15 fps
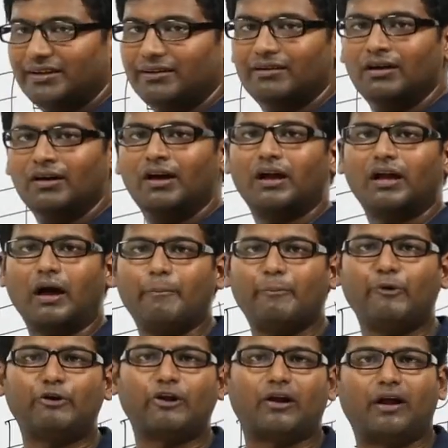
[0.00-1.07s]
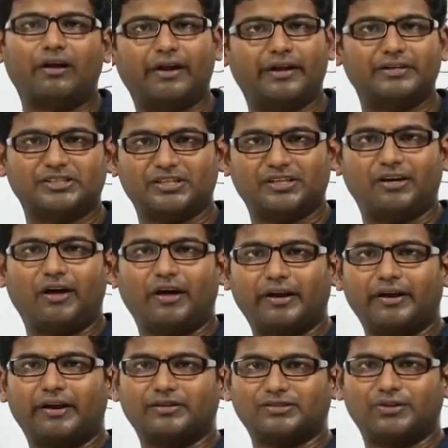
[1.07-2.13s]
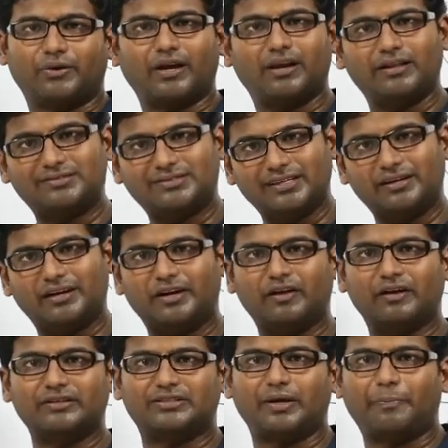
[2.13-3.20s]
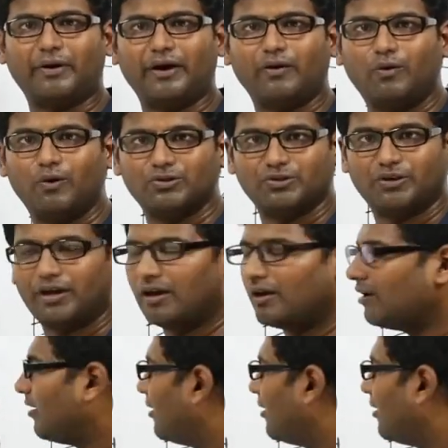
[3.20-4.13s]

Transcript: in computer organization and architecture, okay. Let's see in a separate course, okay.